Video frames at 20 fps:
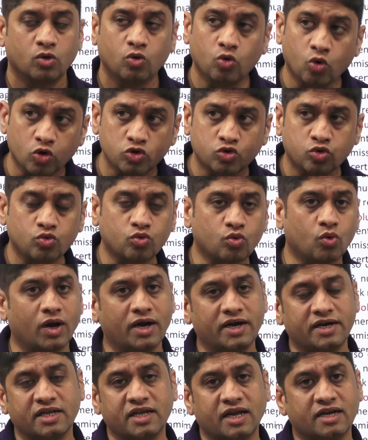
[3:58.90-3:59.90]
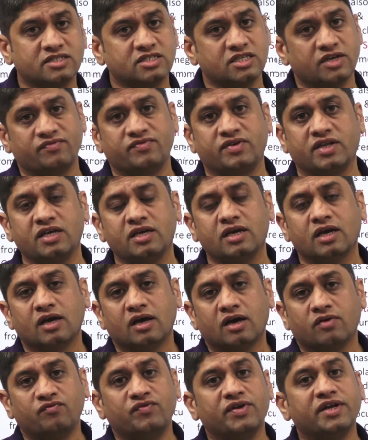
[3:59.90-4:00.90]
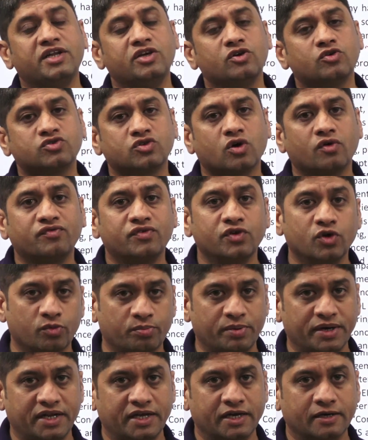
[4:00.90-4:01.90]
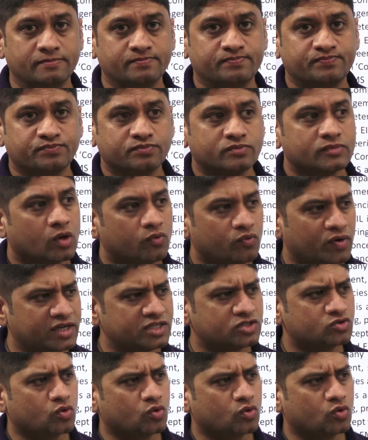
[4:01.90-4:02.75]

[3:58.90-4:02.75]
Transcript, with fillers: Go through quality and safety videos of YourPedia. What is